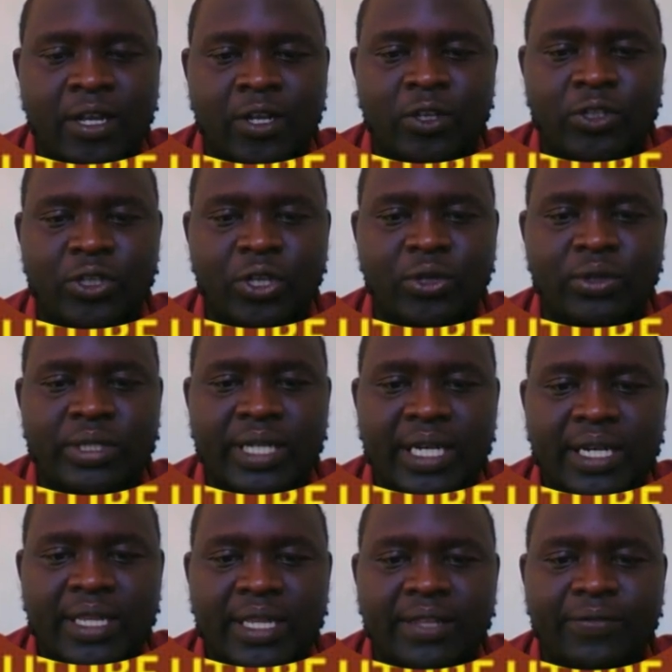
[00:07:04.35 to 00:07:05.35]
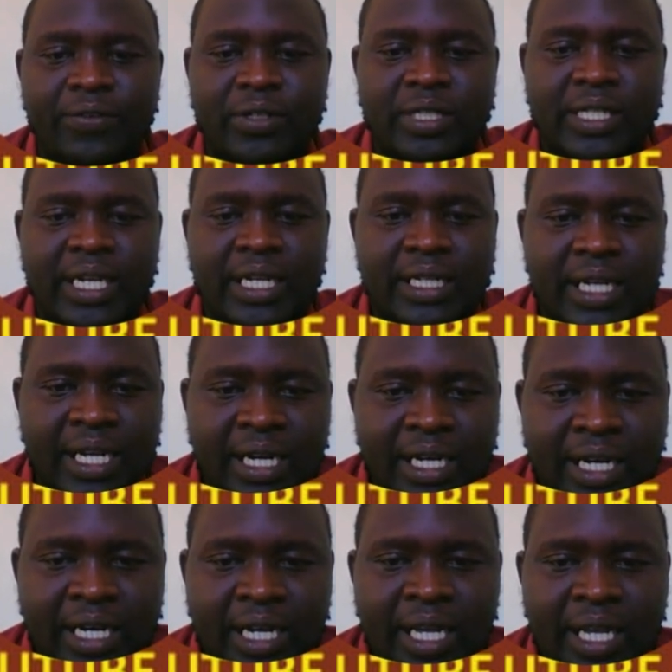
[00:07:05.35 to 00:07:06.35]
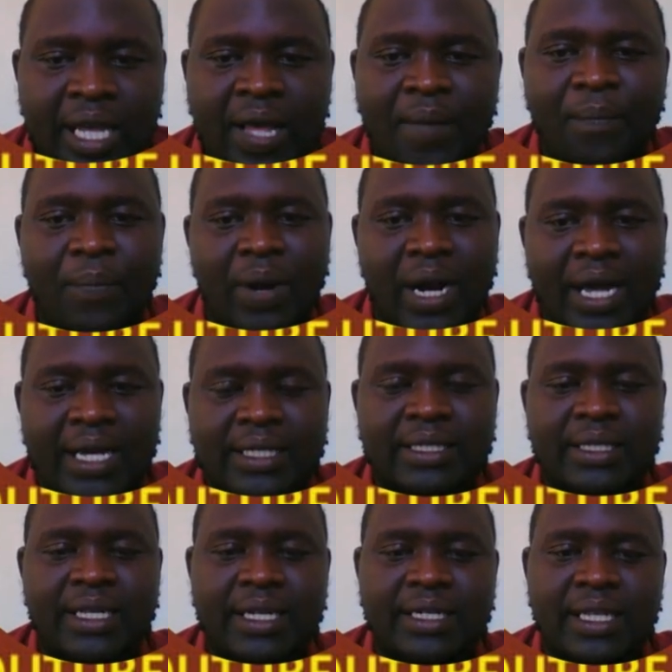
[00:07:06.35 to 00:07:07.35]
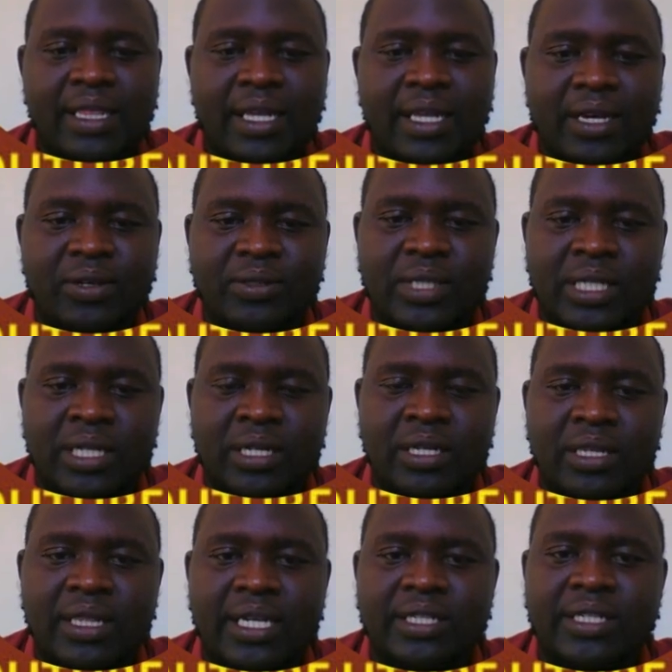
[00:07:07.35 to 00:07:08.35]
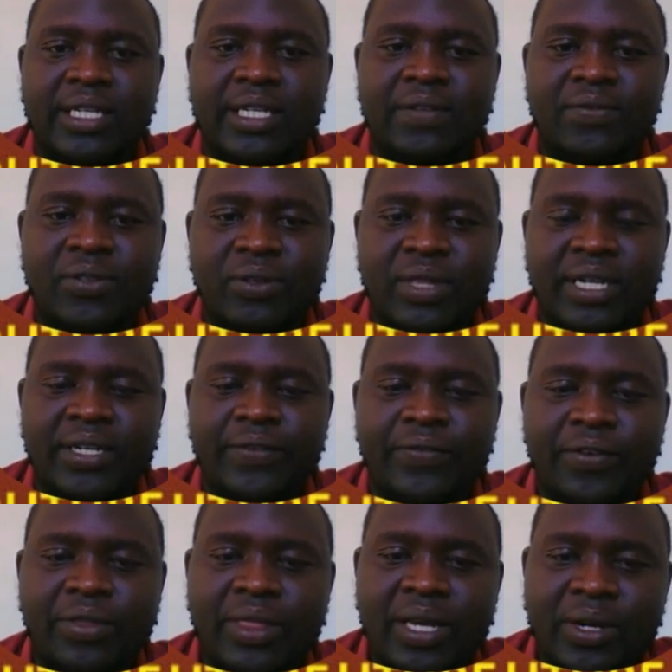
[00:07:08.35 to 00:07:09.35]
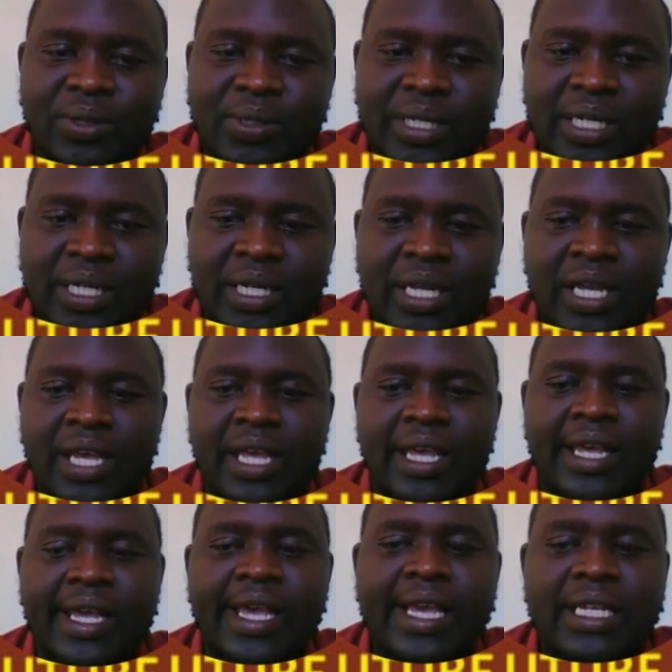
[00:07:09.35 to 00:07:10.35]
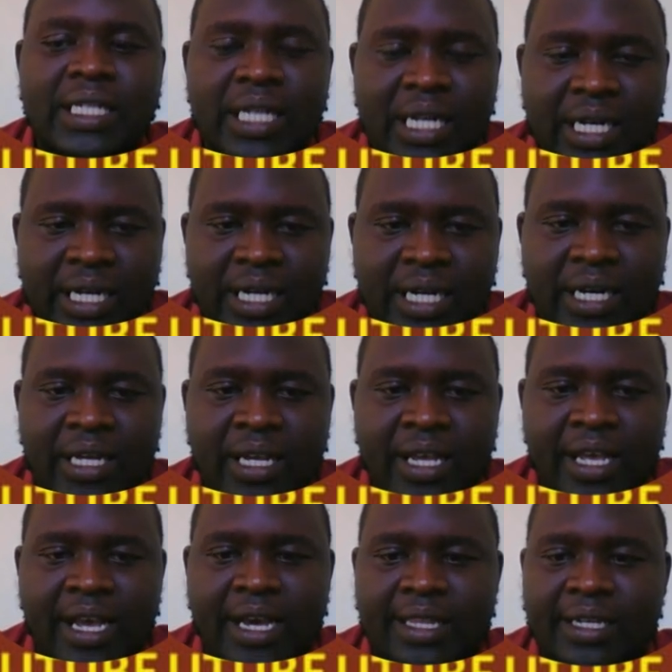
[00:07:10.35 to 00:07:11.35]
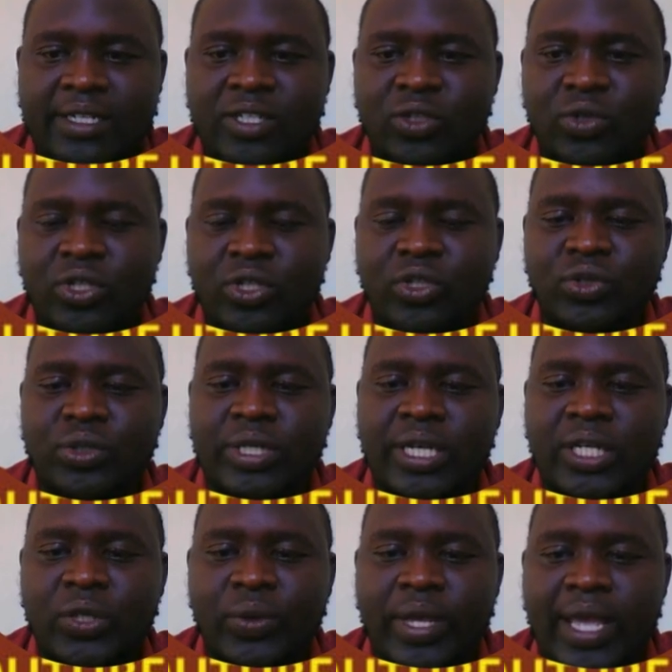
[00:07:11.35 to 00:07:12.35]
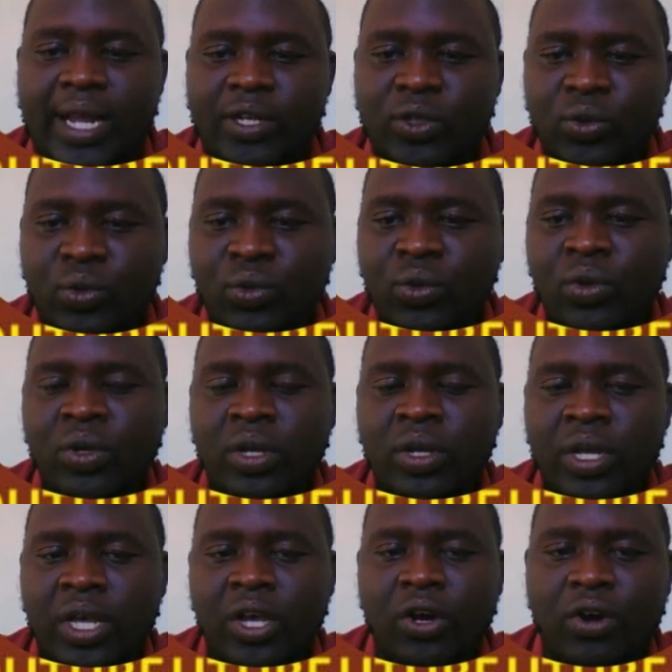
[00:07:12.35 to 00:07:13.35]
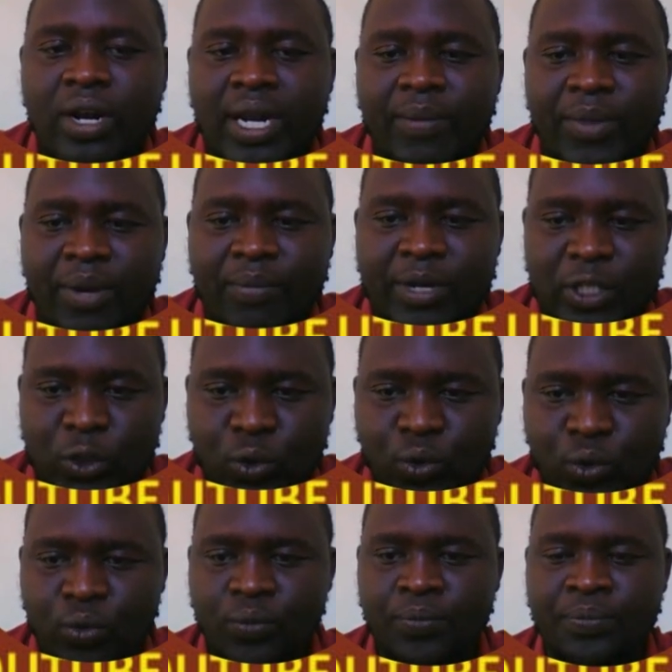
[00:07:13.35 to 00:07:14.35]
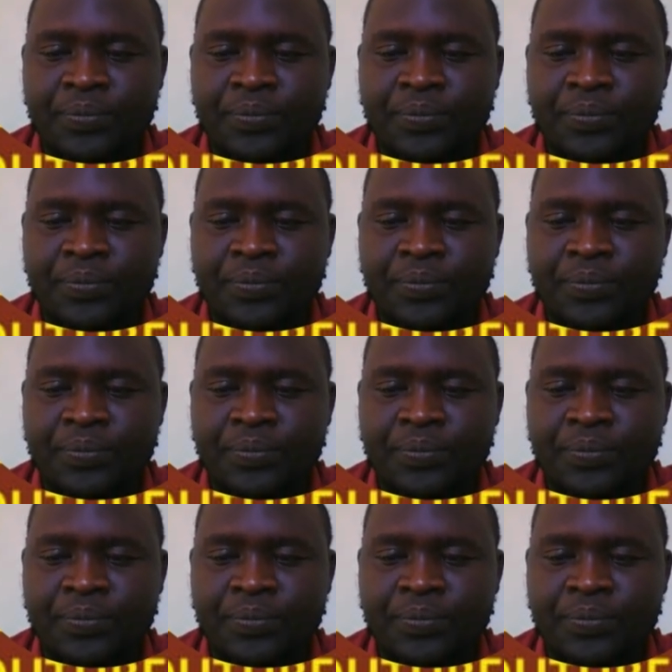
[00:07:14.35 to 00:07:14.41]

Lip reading: So you take the 4,800 plus 30,000. That gives you 34,800. And that is what you take to year two, column number two.